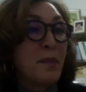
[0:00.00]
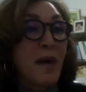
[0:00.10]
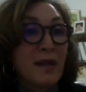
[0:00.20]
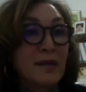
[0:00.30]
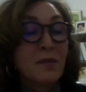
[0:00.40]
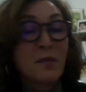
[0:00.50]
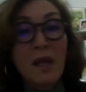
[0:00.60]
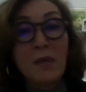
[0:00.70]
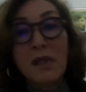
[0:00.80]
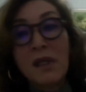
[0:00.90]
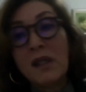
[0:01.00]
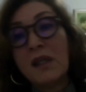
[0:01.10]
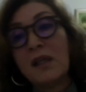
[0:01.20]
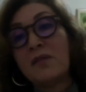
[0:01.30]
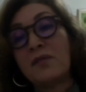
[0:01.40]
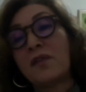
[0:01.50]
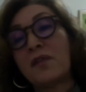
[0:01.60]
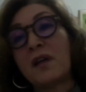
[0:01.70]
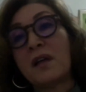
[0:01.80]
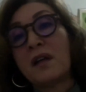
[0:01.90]
But maybe if
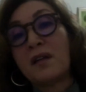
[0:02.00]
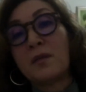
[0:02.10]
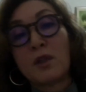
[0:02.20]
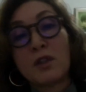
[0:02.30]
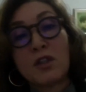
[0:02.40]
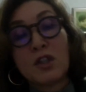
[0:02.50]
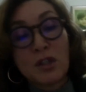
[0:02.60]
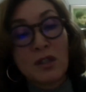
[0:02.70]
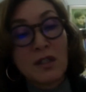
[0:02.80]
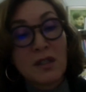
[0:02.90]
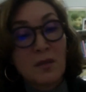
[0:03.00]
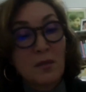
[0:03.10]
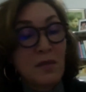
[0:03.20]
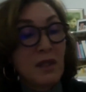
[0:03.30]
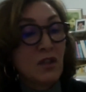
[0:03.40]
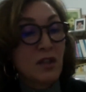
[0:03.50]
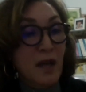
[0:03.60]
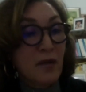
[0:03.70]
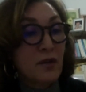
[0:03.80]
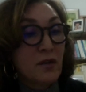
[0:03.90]
politicians meet
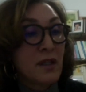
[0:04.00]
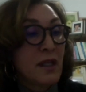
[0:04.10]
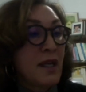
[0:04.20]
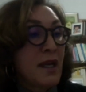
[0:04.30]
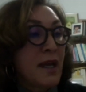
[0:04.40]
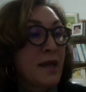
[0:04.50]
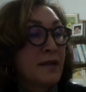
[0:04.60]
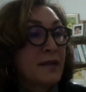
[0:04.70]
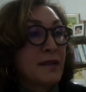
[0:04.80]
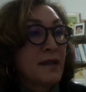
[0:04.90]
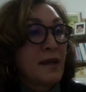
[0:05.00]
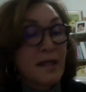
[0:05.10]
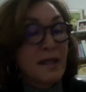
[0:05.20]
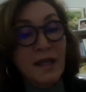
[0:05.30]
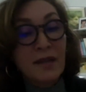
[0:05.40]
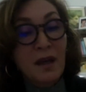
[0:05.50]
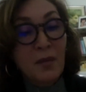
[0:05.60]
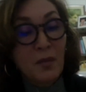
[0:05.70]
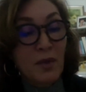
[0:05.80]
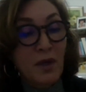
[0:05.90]
together and set
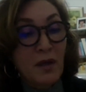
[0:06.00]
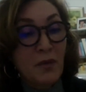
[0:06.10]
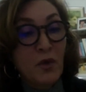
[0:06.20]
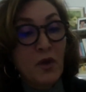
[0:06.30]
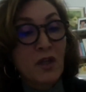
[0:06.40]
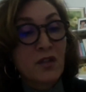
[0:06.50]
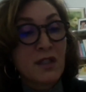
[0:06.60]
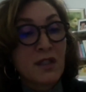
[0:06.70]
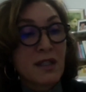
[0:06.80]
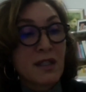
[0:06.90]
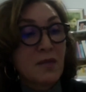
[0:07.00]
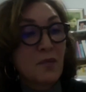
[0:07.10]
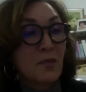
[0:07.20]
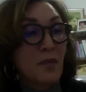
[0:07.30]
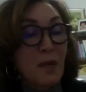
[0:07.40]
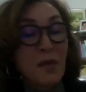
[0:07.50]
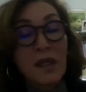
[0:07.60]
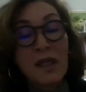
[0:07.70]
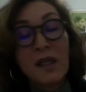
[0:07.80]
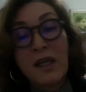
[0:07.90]
up priorities,
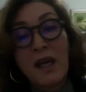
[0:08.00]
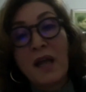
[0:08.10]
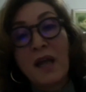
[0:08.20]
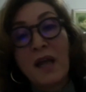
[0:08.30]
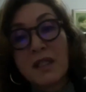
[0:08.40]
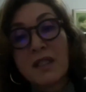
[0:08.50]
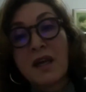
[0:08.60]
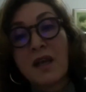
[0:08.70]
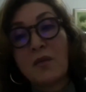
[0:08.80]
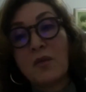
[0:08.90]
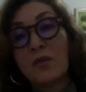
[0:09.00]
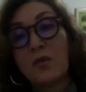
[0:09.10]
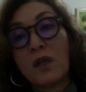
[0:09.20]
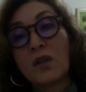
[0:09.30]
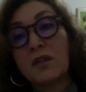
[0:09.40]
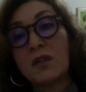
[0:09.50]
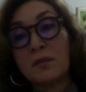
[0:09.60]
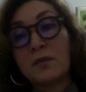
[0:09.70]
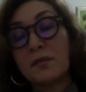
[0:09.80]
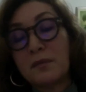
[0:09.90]
maybe at this time we
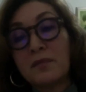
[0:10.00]
could